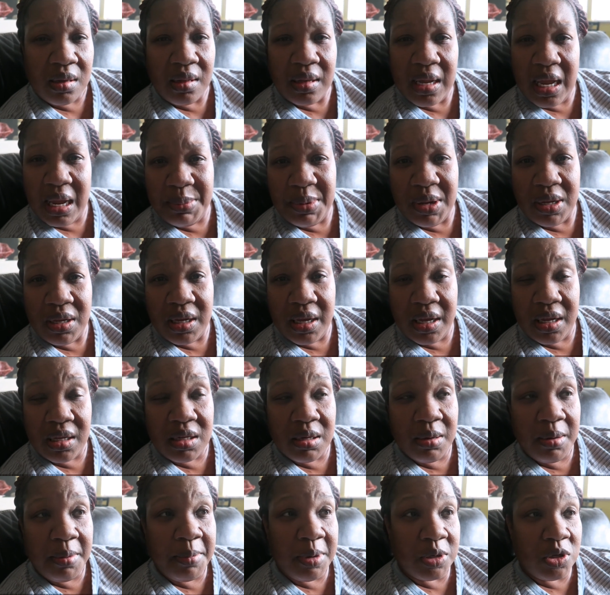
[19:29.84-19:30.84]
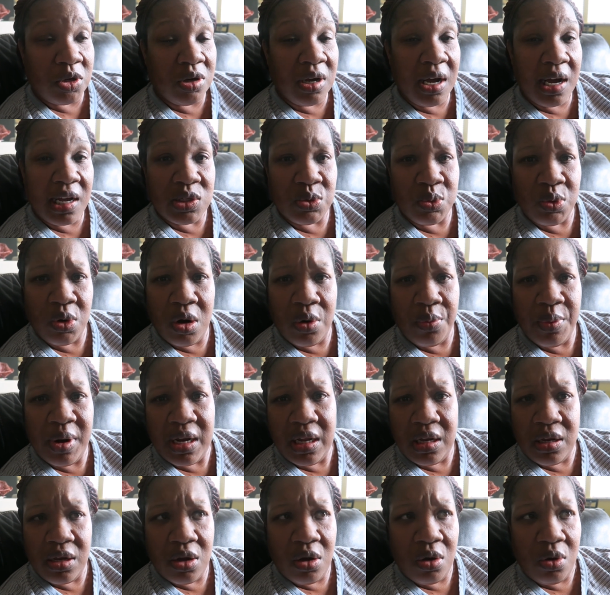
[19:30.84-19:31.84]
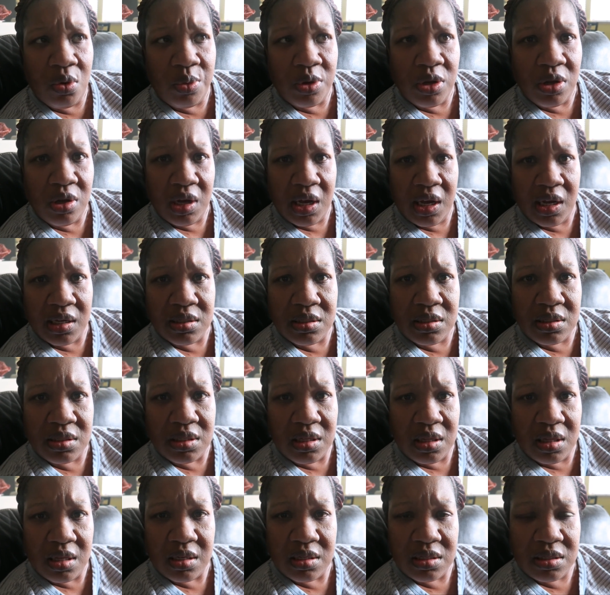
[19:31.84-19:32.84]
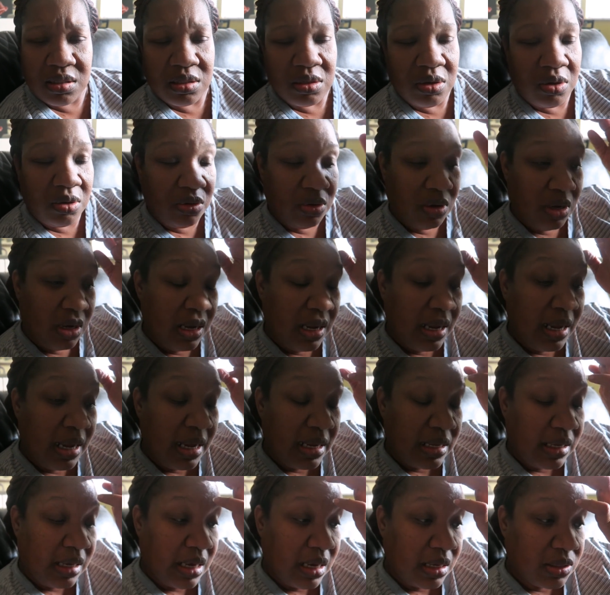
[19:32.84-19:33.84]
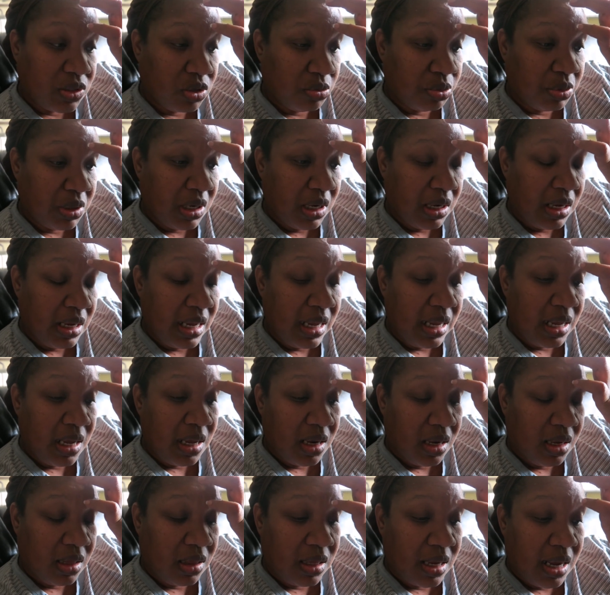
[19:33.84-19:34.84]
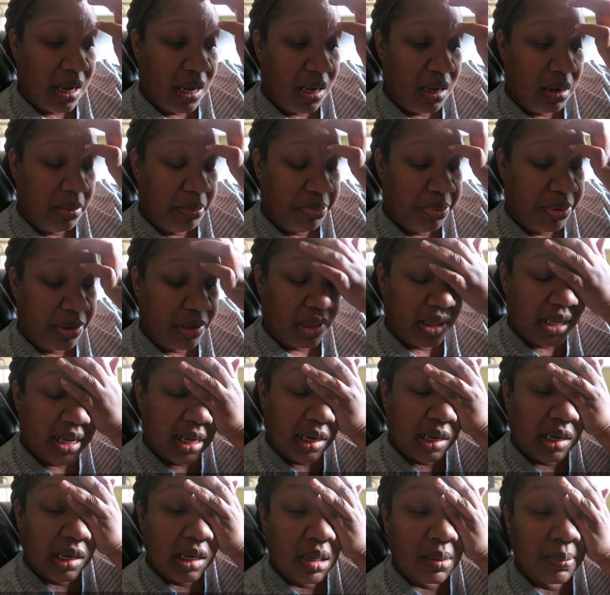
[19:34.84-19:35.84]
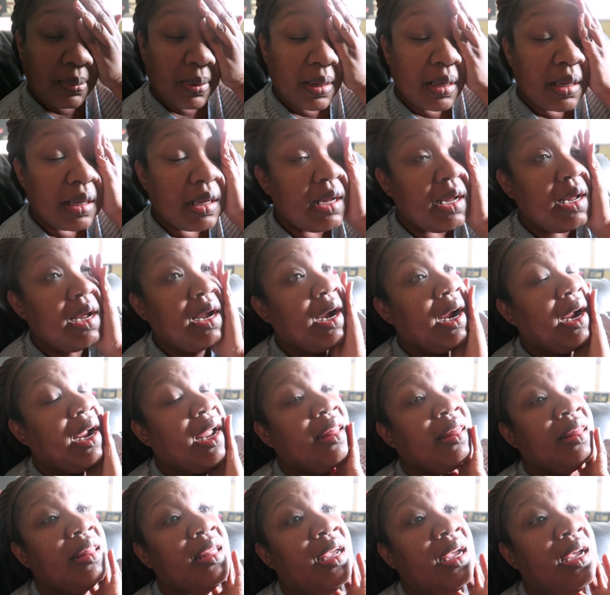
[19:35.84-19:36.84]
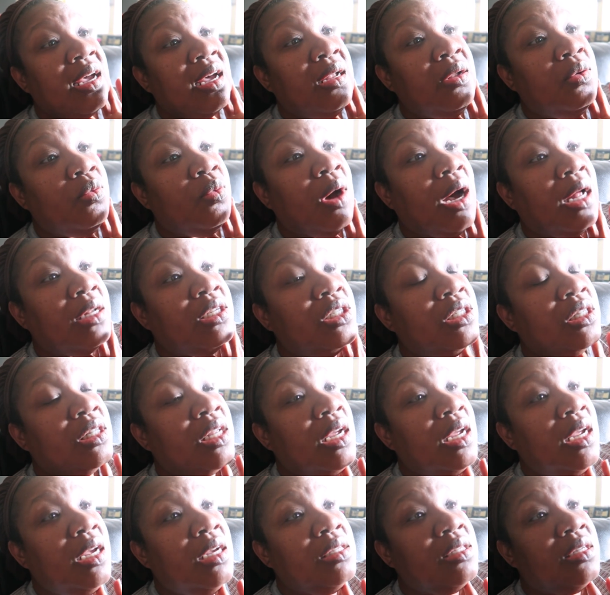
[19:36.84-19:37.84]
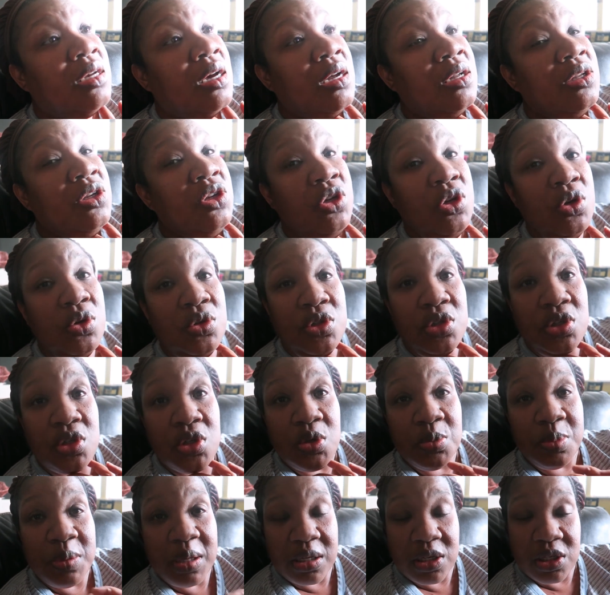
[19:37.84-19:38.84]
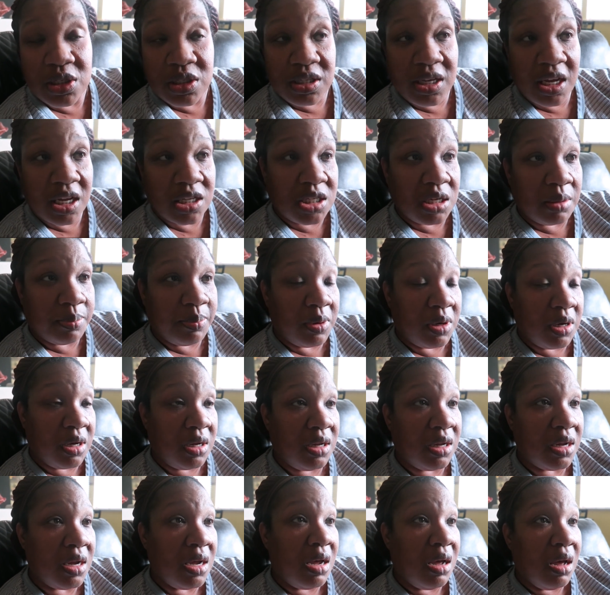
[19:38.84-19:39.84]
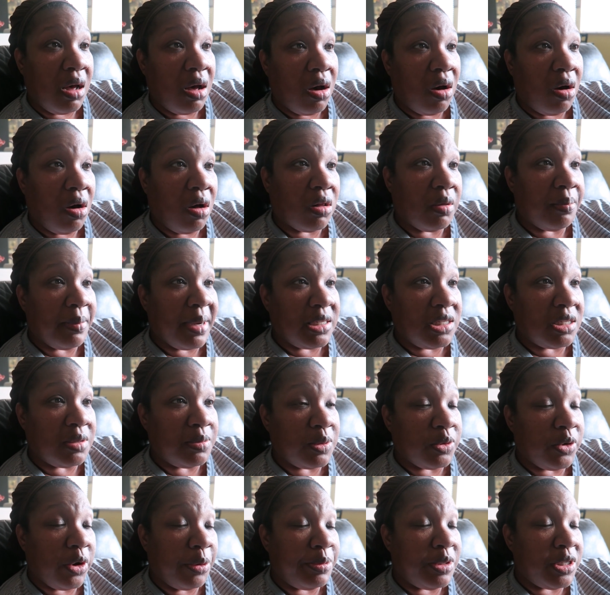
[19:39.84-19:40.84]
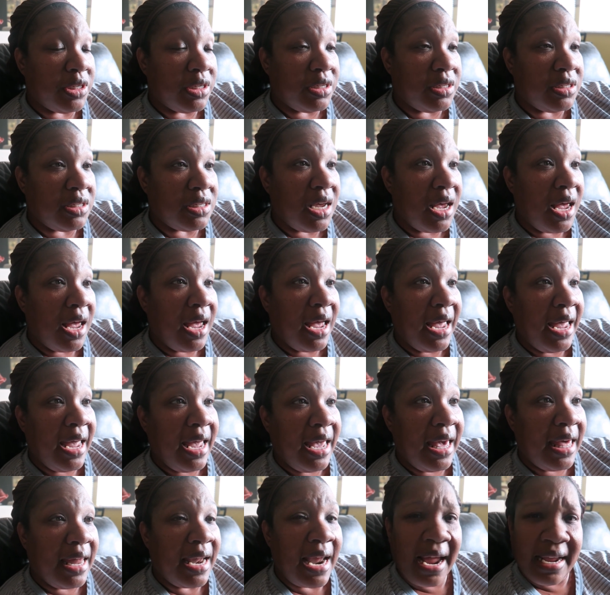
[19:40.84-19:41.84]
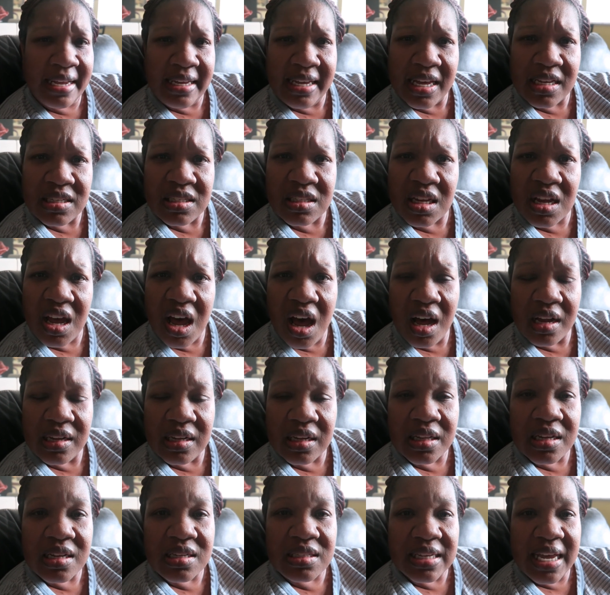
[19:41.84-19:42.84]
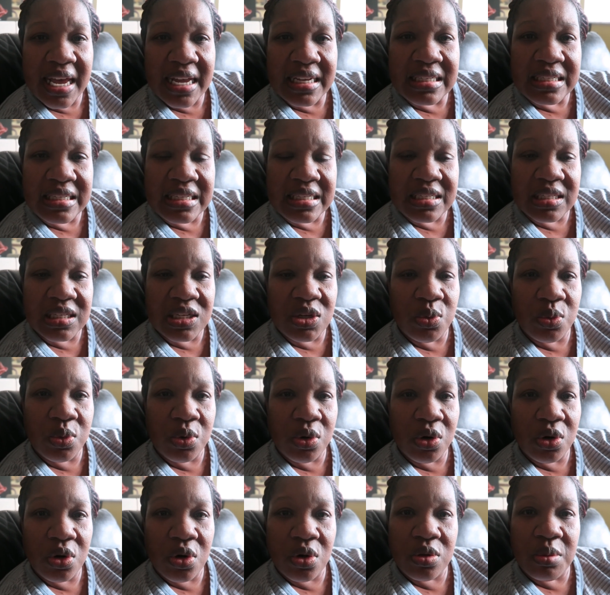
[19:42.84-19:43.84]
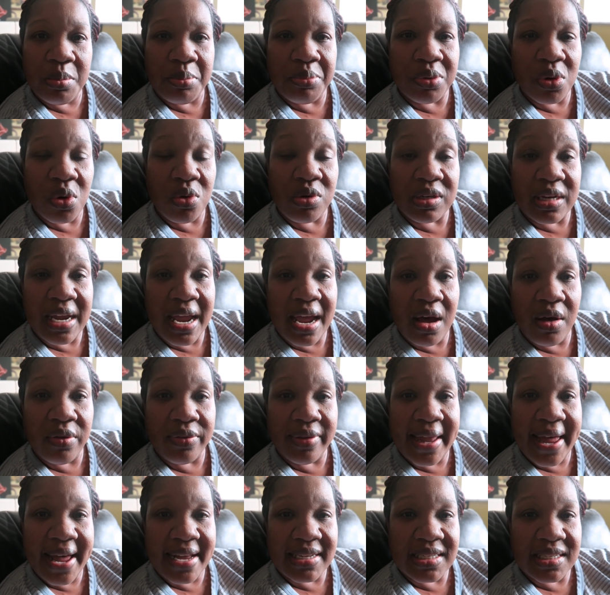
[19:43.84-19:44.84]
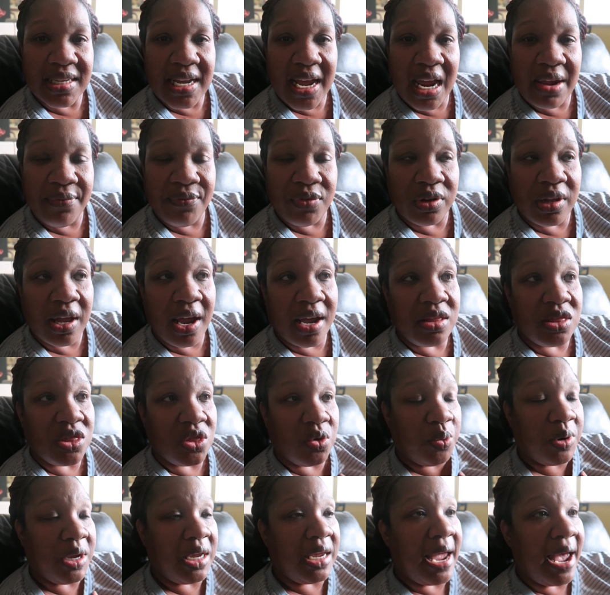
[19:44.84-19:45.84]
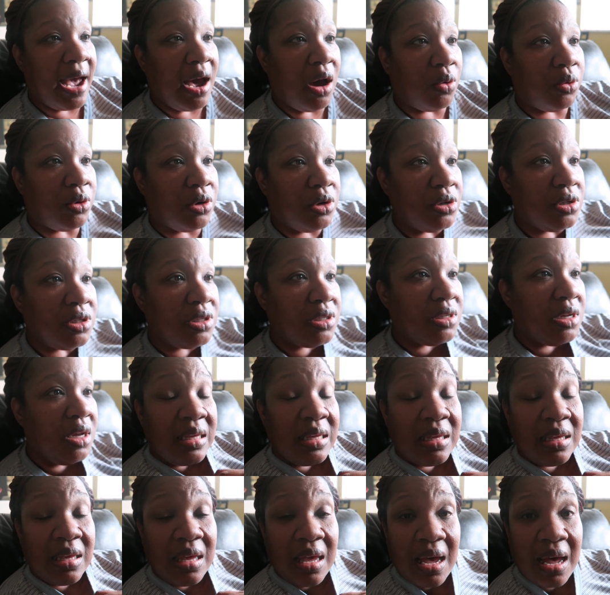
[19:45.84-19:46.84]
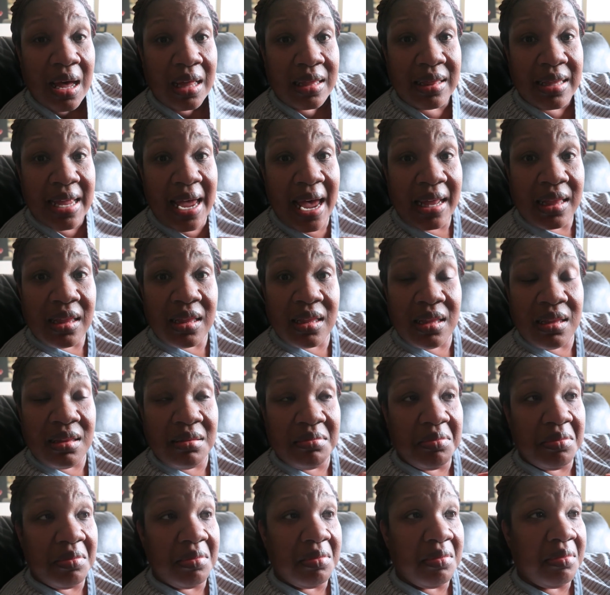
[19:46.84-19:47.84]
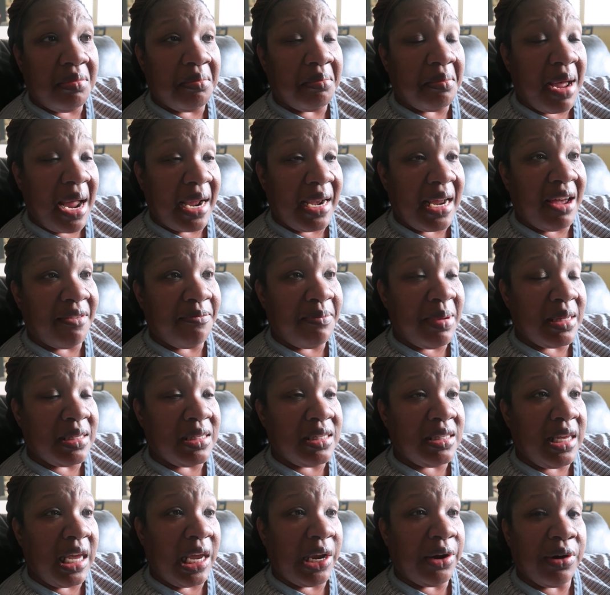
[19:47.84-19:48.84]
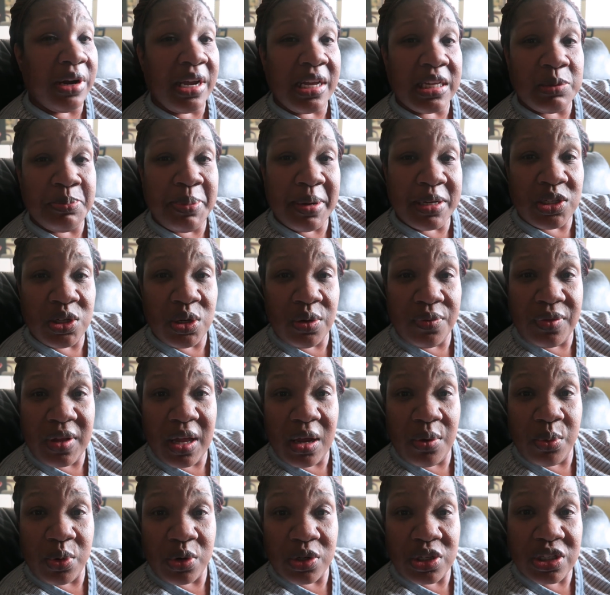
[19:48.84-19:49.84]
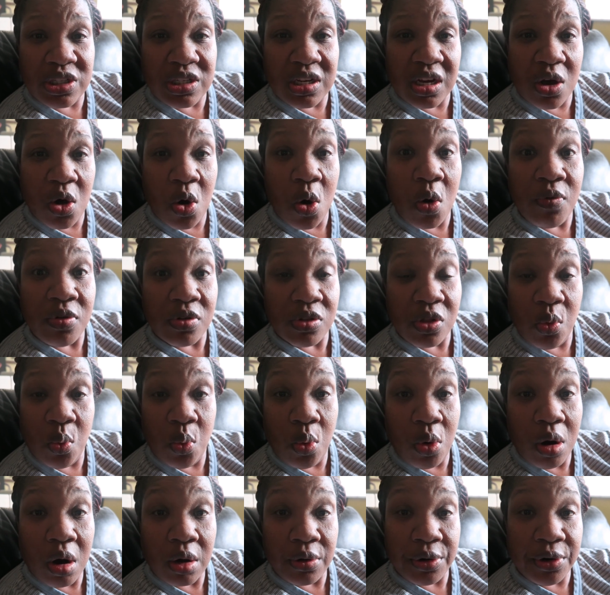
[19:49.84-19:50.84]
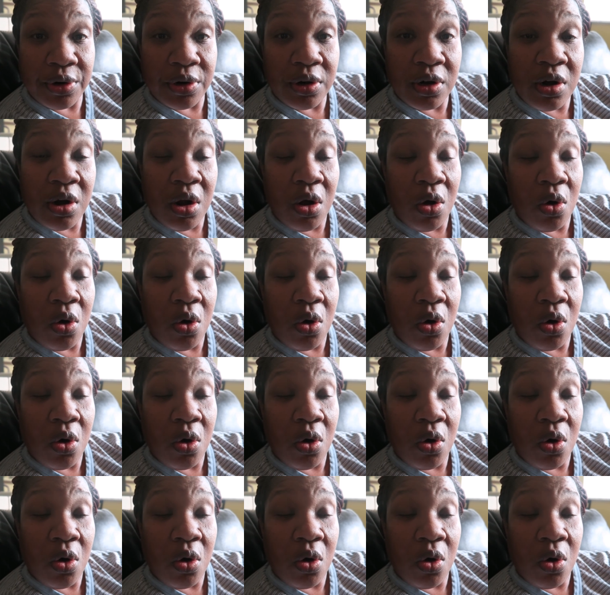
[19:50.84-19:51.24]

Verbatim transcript: name it yet, but you guys will already know when you guys see this. So yeah, so I'm gonna edit that and put that up, and then watch things on YouTube, just catch up on all of my subscriptions. And I guess the gondolas at Disney World broke down last night for like 3 hours. Yeah, that might have been scary, especially if they were stuck over the water